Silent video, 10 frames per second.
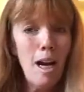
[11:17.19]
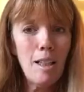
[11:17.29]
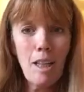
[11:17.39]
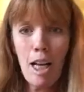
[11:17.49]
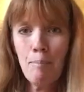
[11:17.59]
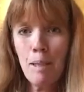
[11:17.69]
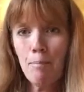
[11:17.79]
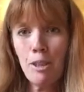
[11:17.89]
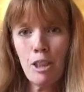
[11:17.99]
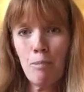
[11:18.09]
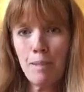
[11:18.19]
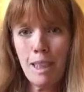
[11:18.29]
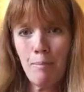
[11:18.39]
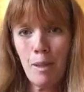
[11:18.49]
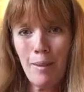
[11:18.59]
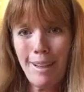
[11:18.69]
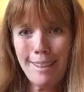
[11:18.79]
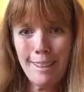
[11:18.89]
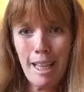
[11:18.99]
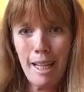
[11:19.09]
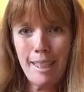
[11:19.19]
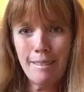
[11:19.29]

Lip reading: A lot of people don't believe me when I say